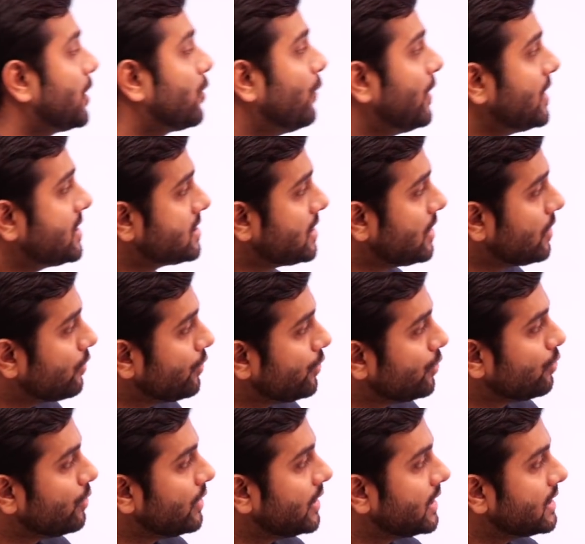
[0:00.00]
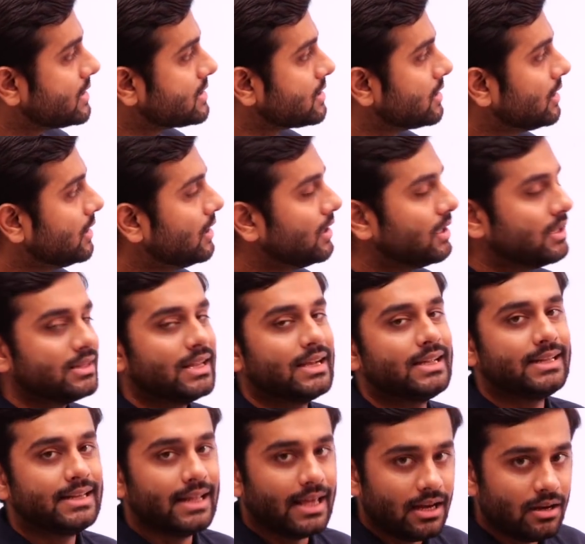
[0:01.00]
question to you is
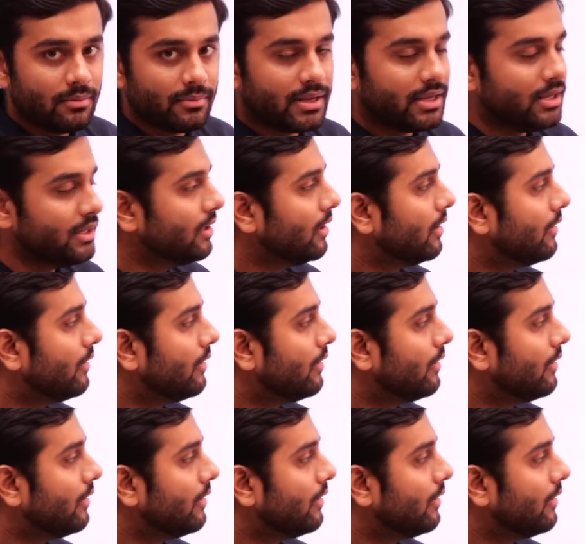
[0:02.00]
that tell me